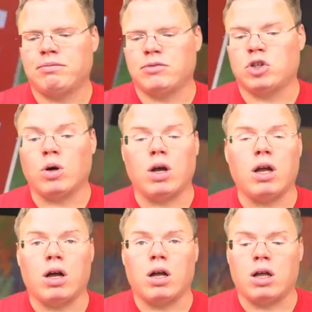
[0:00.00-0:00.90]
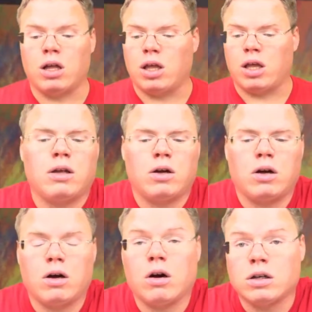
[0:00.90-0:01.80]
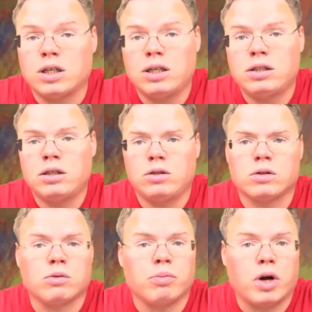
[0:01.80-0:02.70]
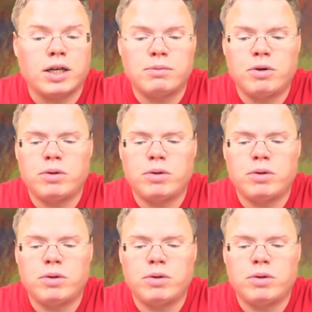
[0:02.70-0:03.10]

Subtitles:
So Arteza, you surprised me